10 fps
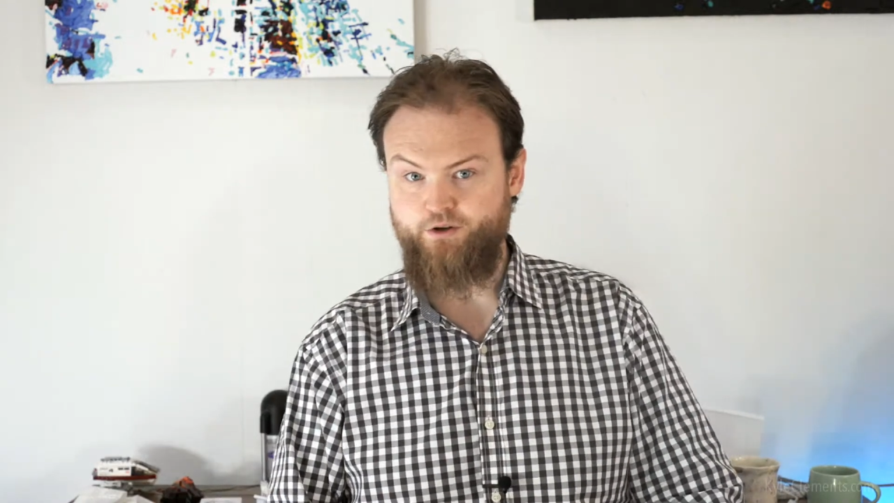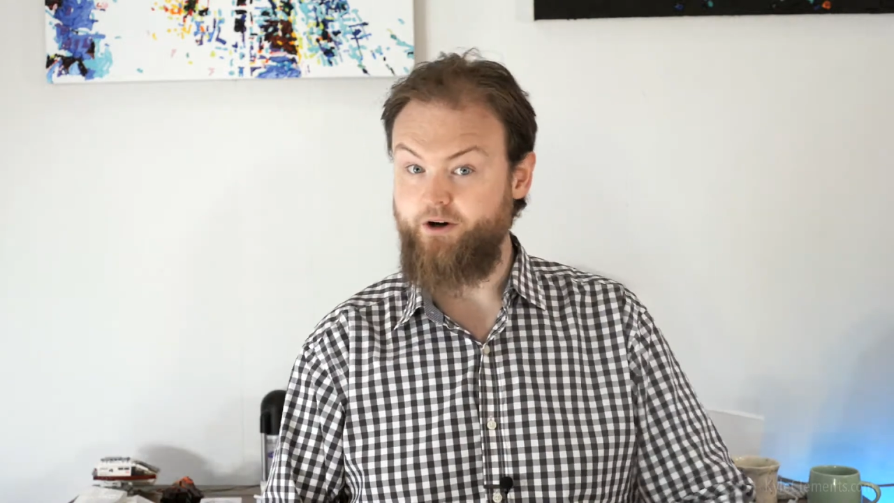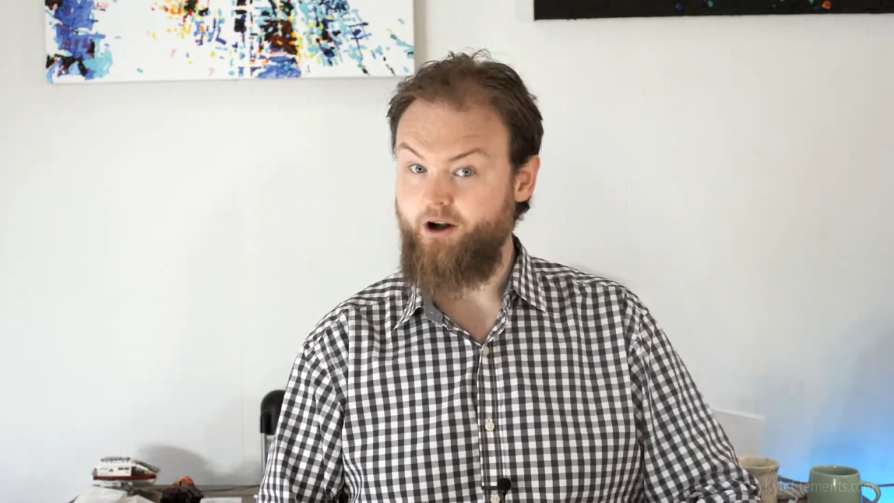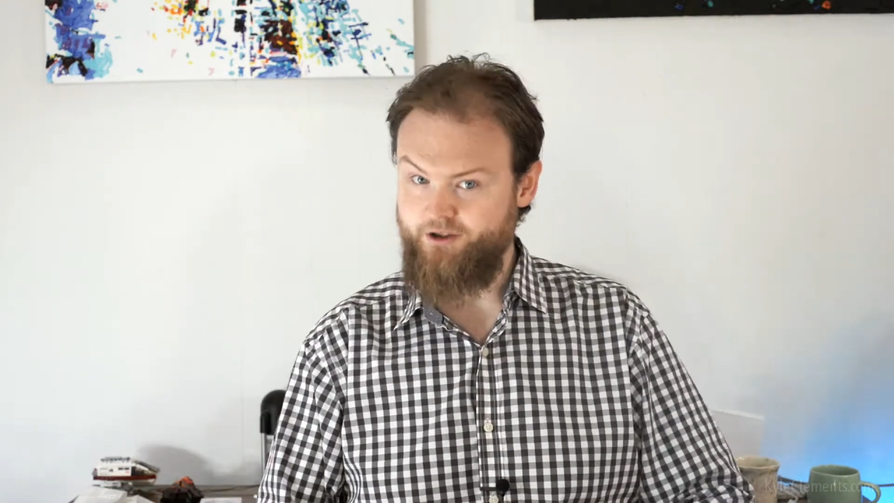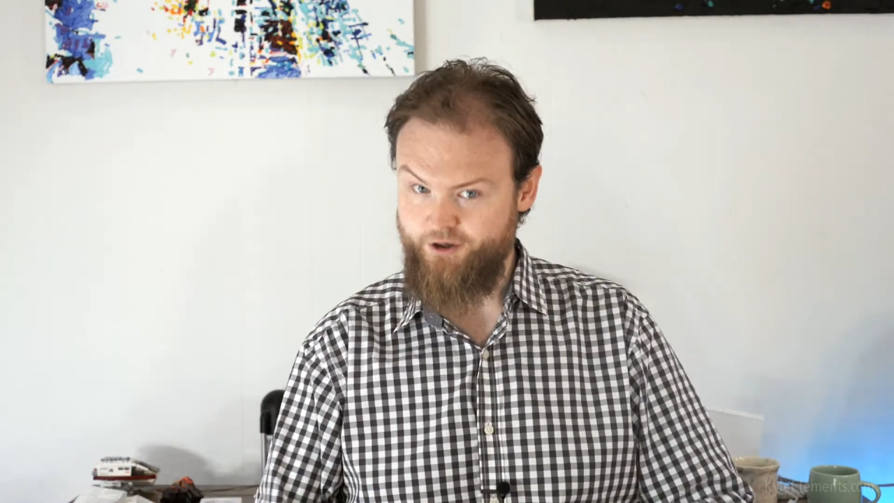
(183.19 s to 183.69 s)
had
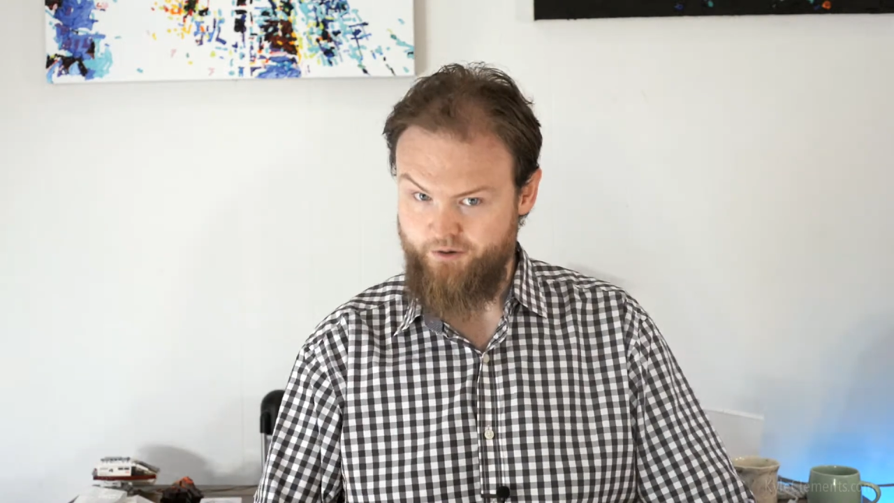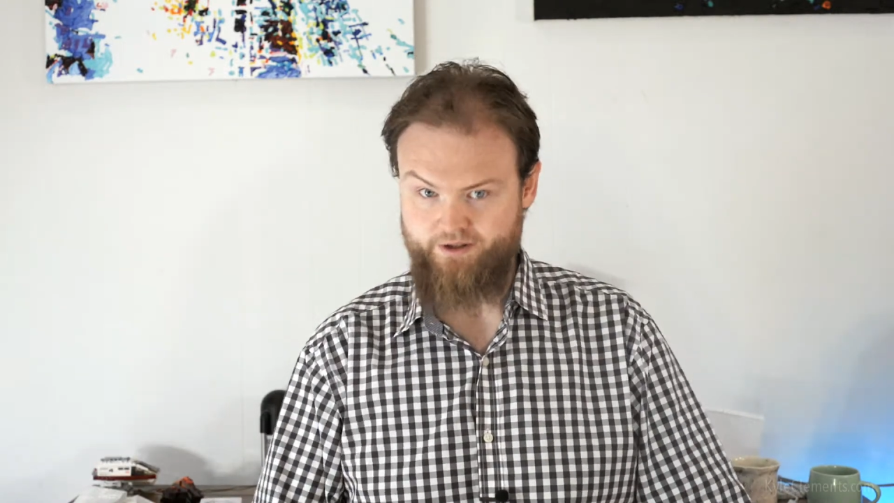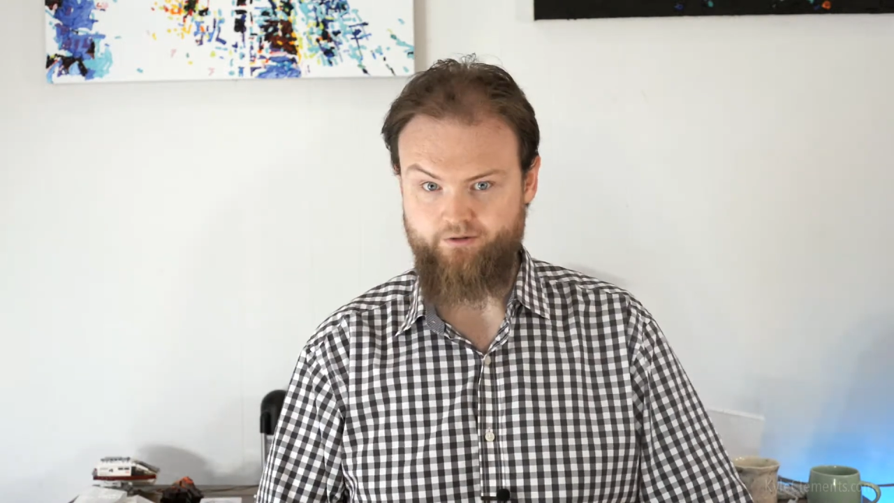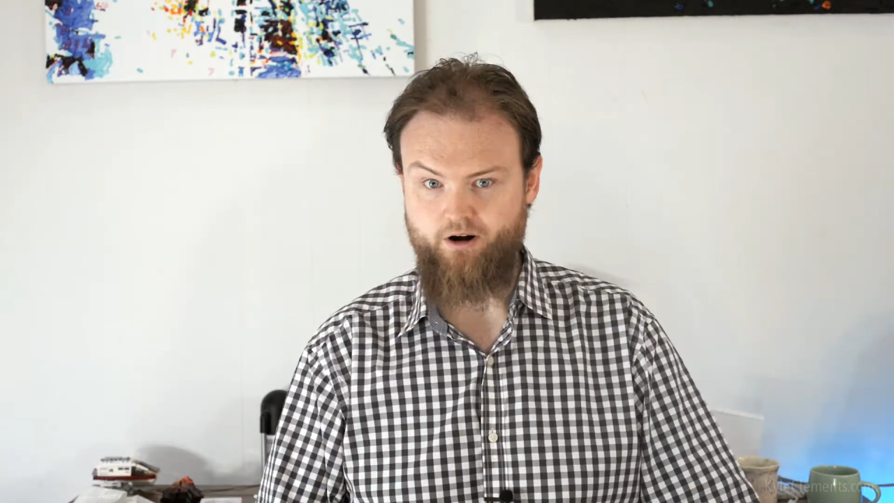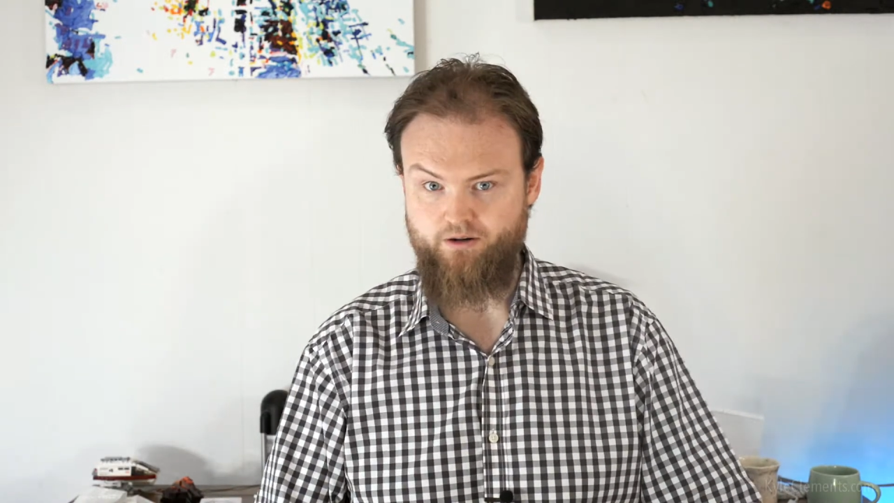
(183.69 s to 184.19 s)
all chosen
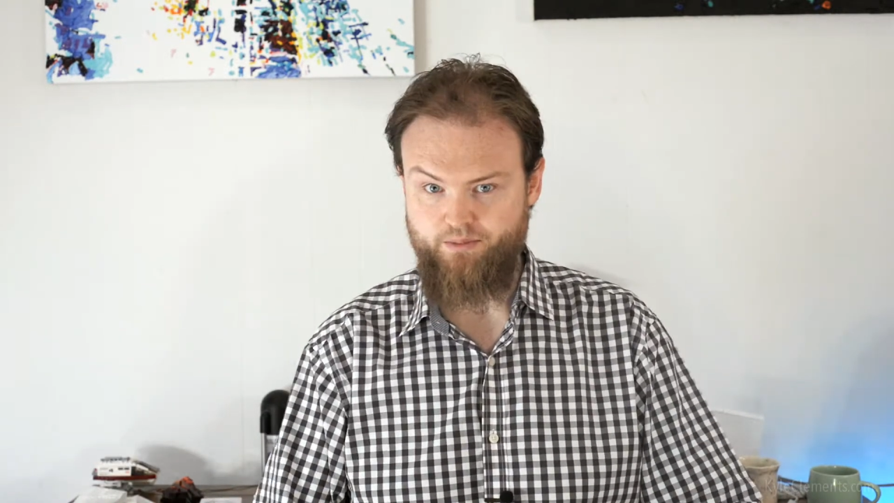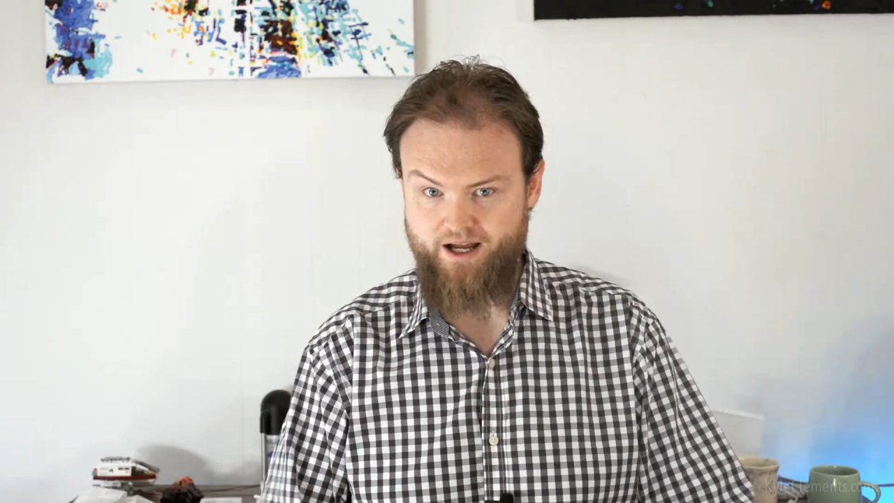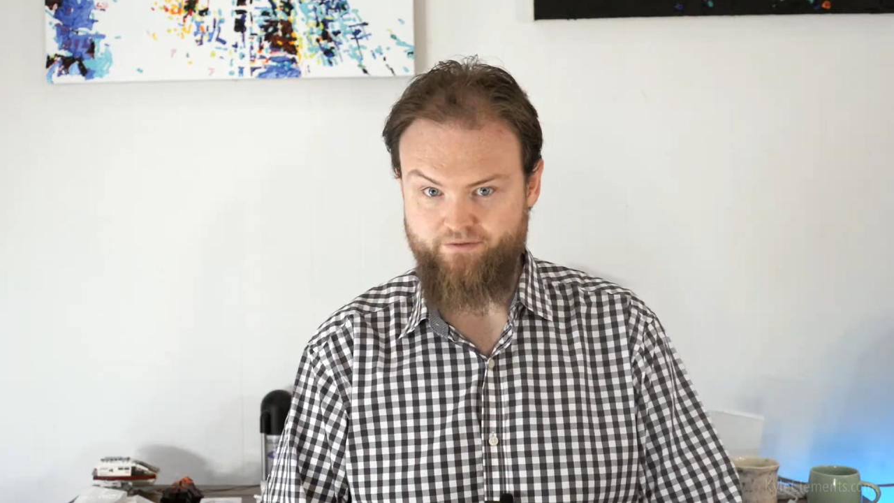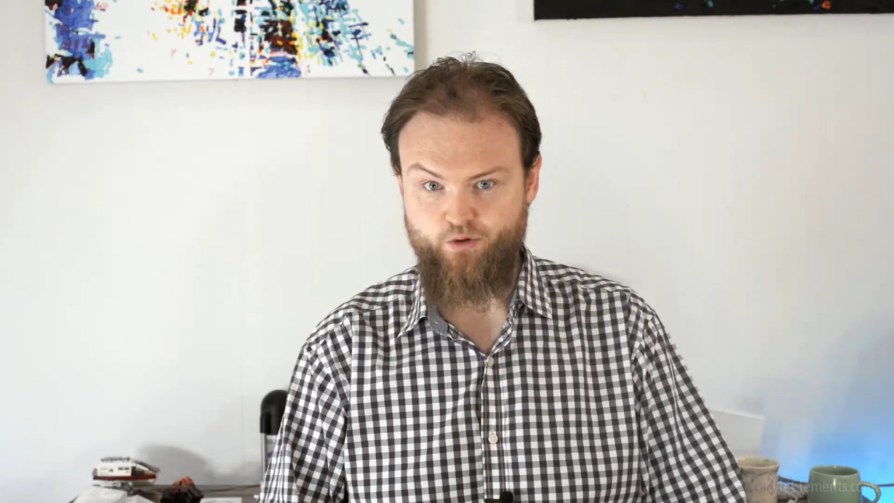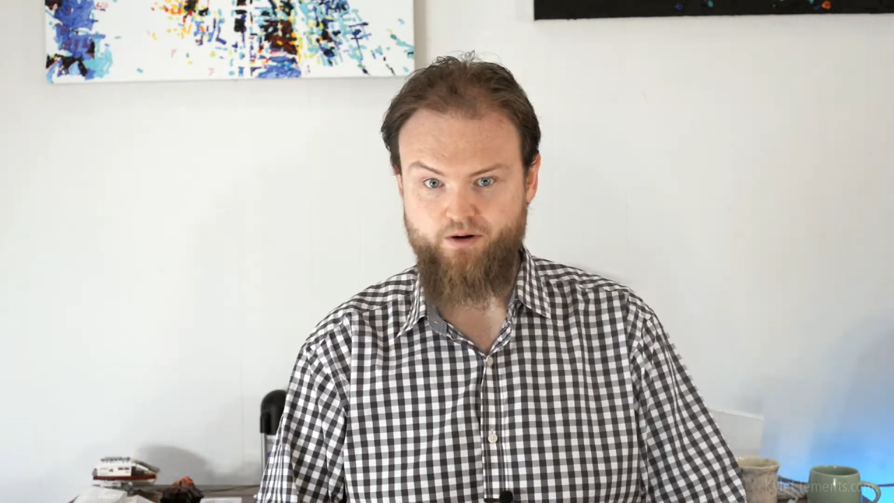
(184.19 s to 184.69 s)
the wrong
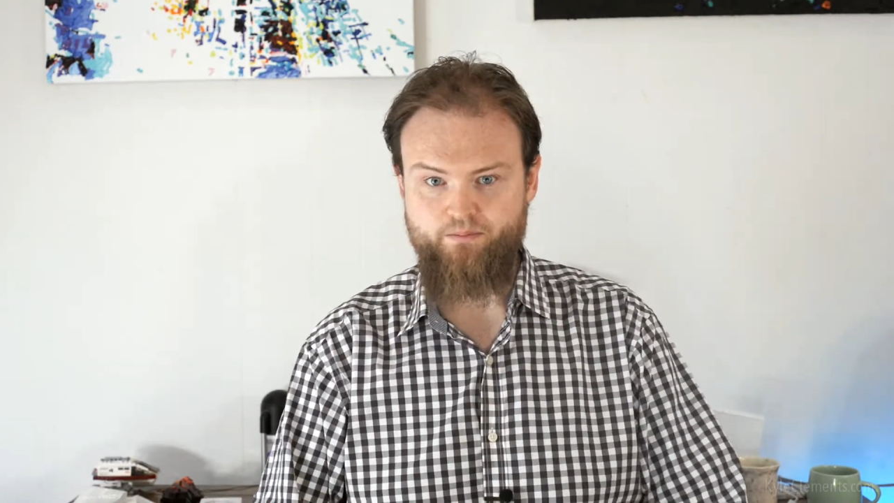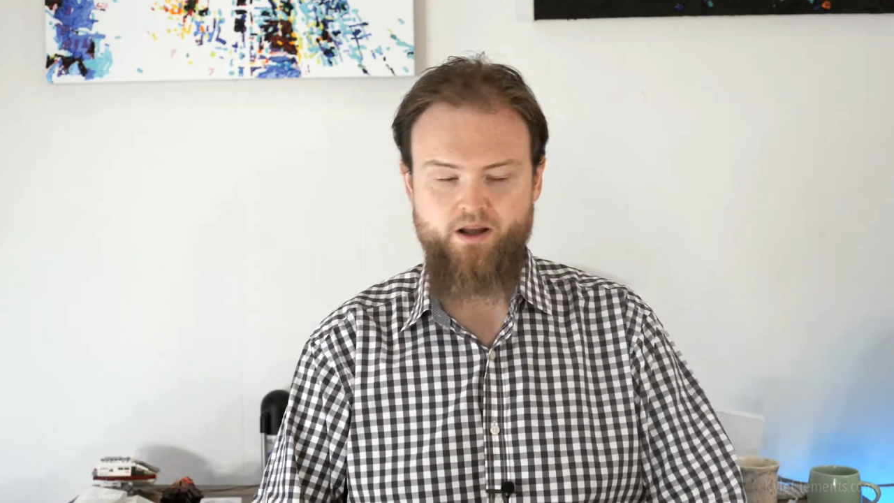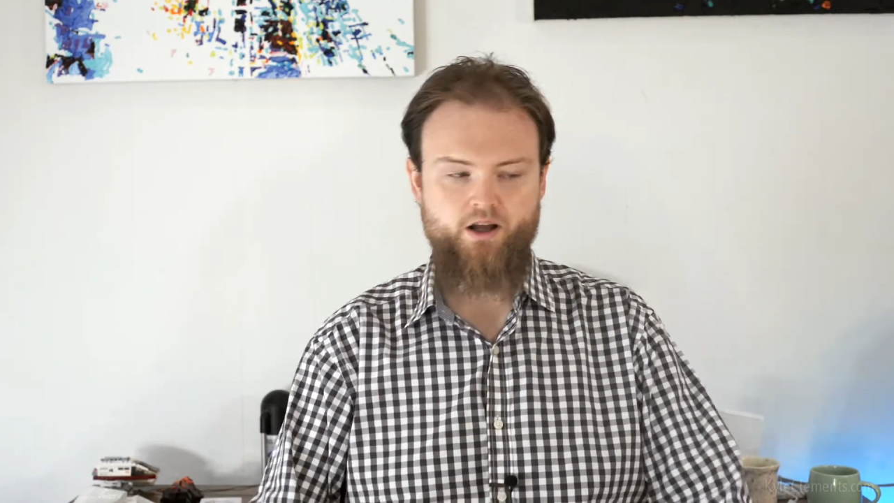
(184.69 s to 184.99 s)
platform